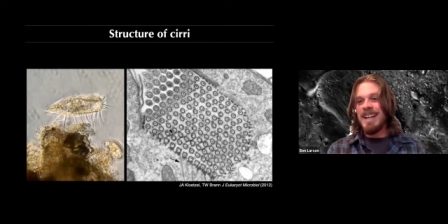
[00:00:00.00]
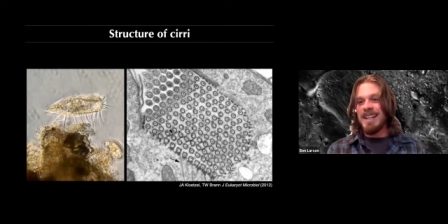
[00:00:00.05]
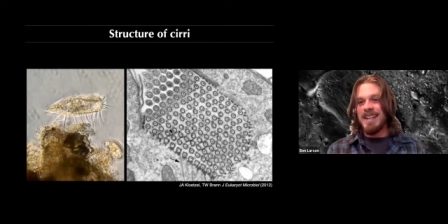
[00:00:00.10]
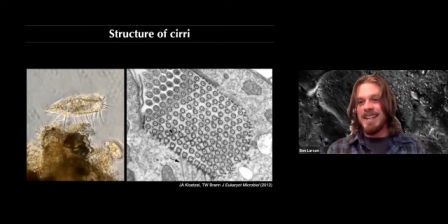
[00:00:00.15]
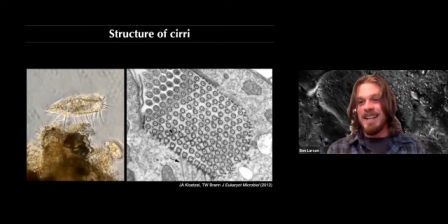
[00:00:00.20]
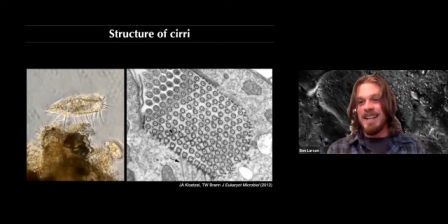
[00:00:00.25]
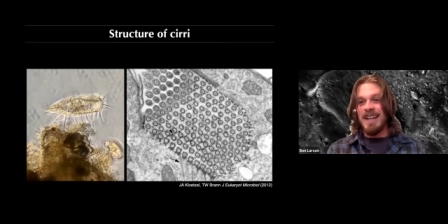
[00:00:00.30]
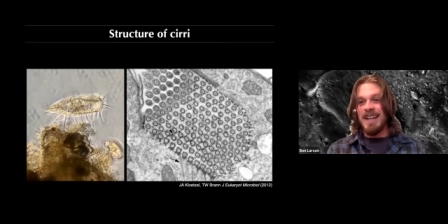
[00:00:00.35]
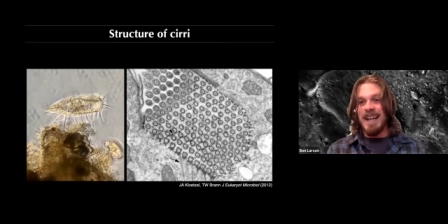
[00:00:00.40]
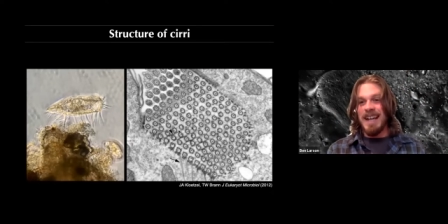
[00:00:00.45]

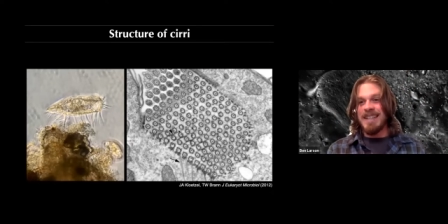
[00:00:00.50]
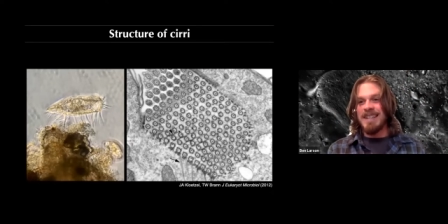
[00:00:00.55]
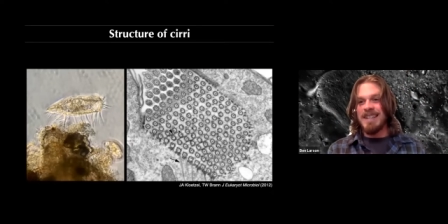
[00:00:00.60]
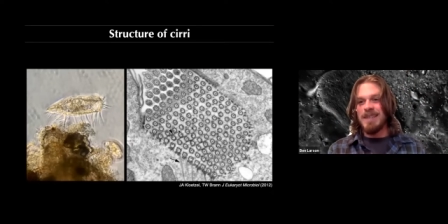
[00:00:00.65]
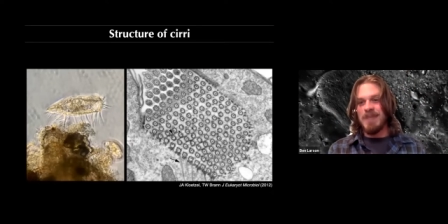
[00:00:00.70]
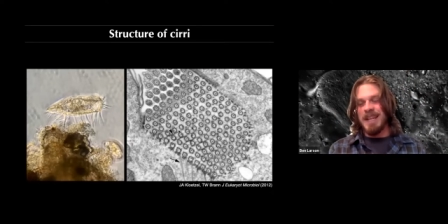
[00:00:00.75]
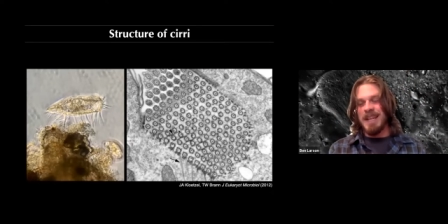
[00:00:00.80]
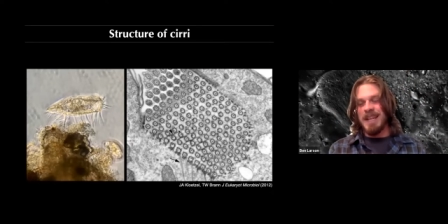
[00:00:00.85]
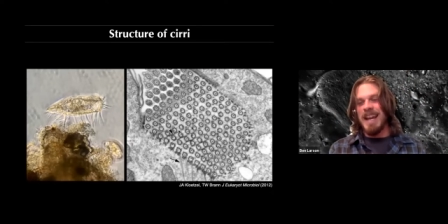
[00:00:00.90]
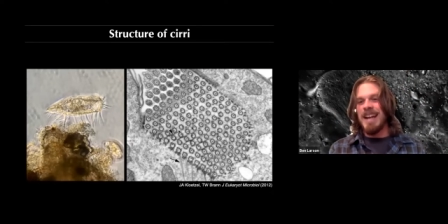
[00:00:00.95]
connected
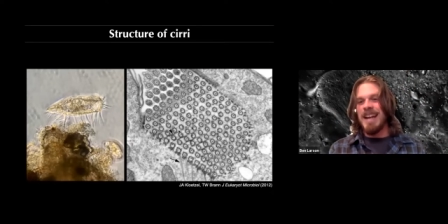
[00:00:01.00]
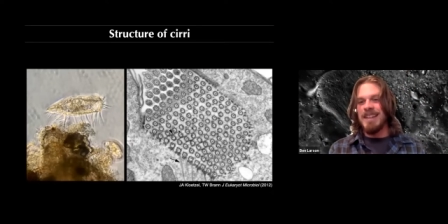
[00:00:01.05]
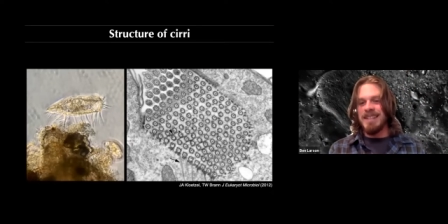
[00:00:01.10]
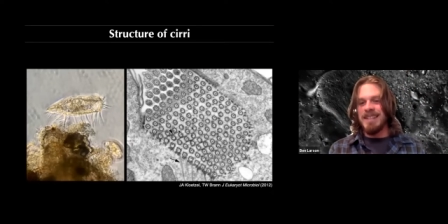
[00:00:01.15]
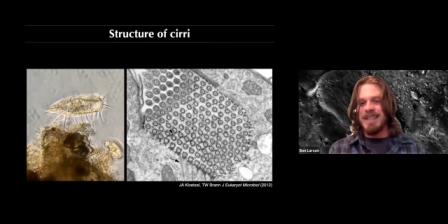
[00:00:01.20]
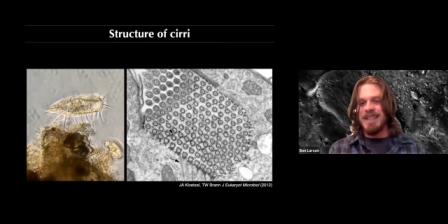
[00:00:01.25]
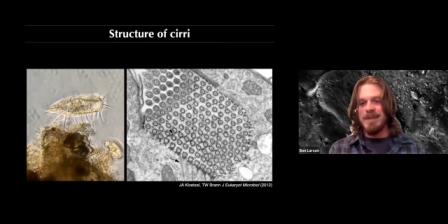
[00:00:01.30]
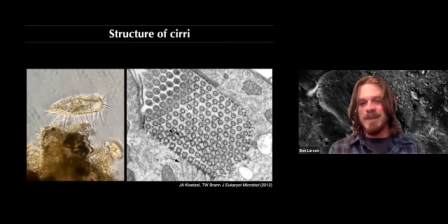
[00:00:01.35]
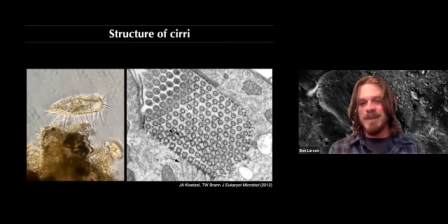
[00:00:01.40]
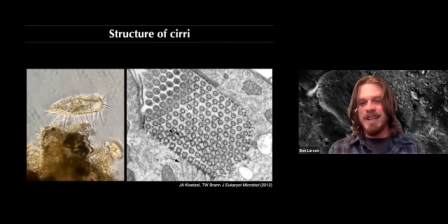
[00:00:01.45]
mechanically
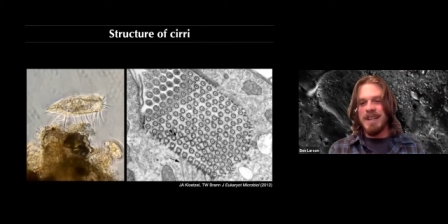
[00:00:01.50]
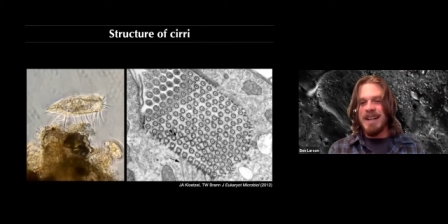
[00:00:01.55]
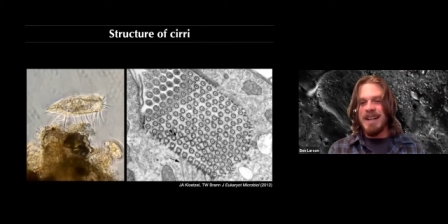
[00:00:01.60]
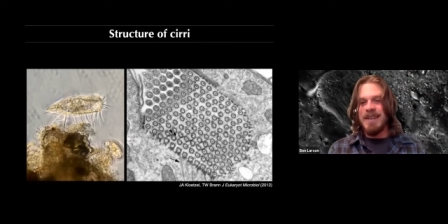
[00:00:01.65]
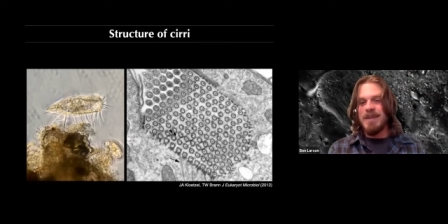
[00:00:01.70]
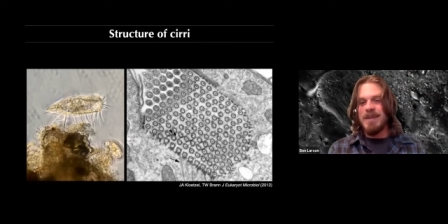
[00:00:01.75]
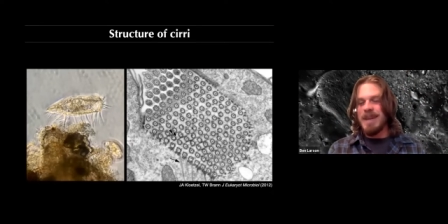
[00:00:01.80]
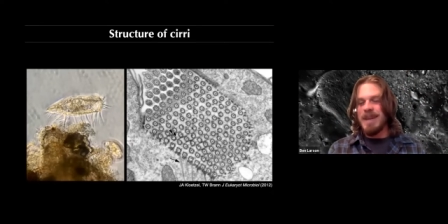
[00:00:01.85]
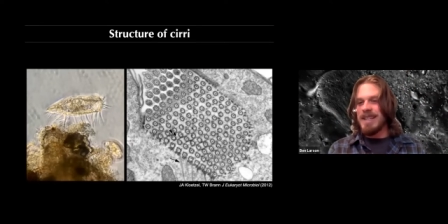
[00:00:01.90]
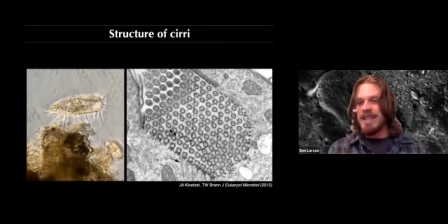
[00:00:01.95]
to one another
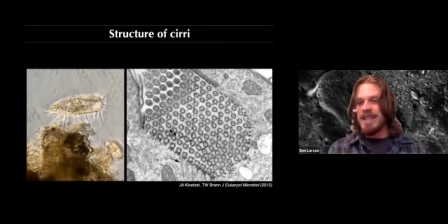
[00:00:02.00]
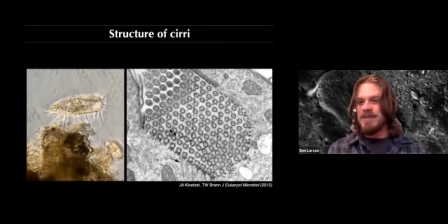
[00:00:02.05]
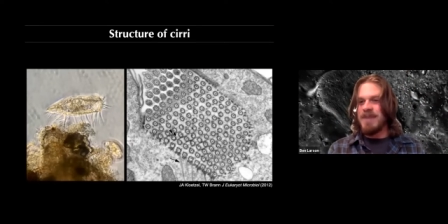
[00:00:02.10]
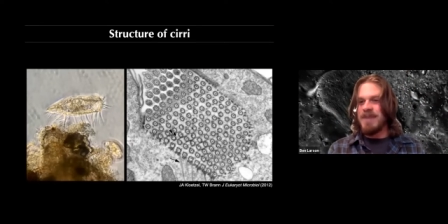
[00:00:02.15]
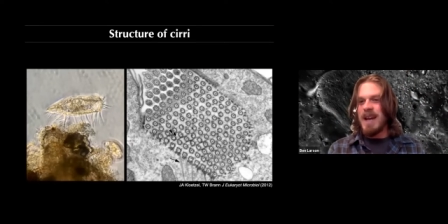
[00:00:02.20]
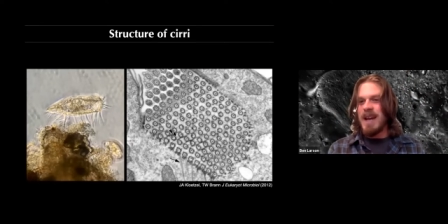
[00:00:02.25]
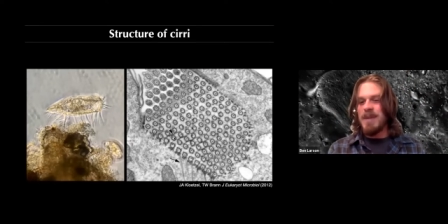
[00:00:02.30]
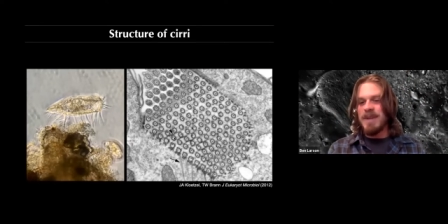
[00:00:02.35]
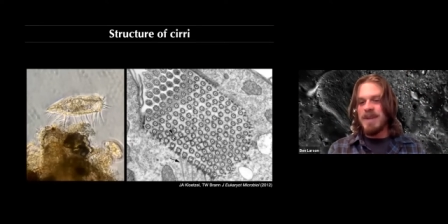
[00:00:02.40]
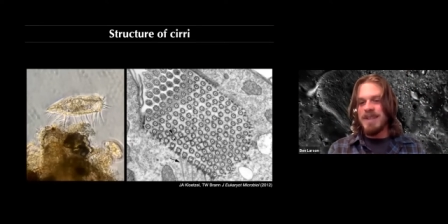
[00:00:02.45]
by these
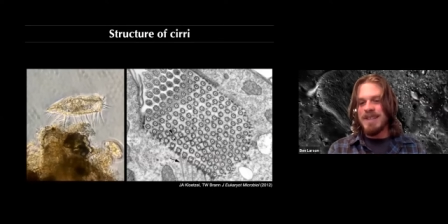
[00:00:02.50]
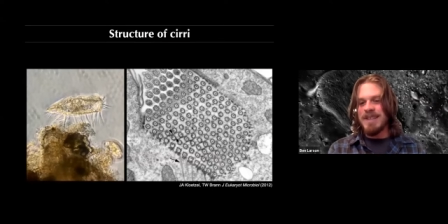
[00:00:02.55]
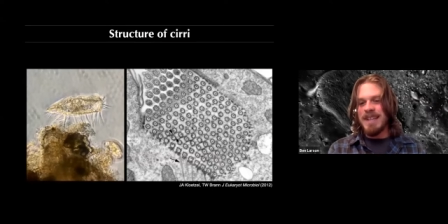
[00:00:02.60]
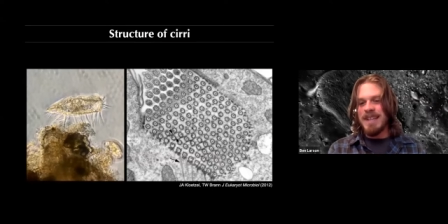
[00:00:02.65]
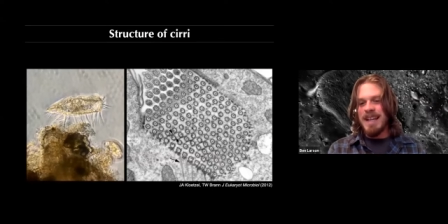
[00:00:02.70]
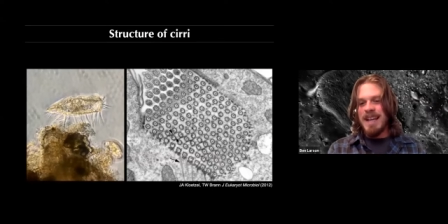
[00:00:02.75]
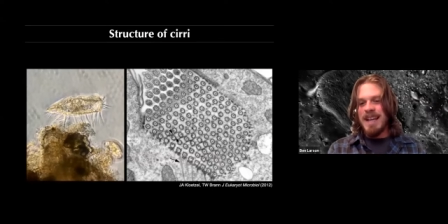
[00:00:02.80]
fibers.